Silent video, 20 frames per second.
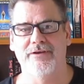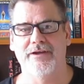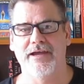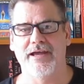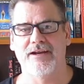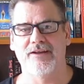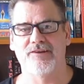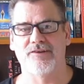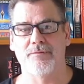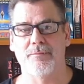
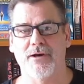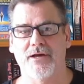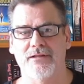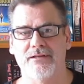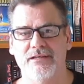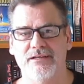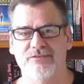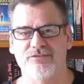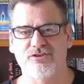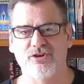and it's about
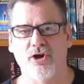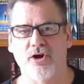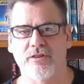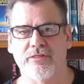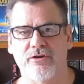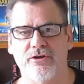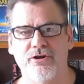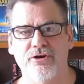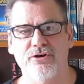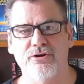these
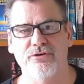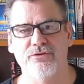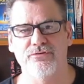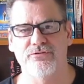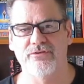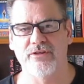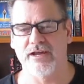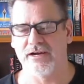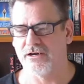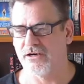goth
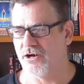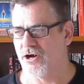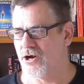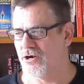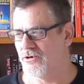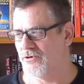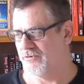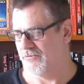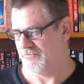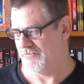girls that
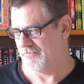go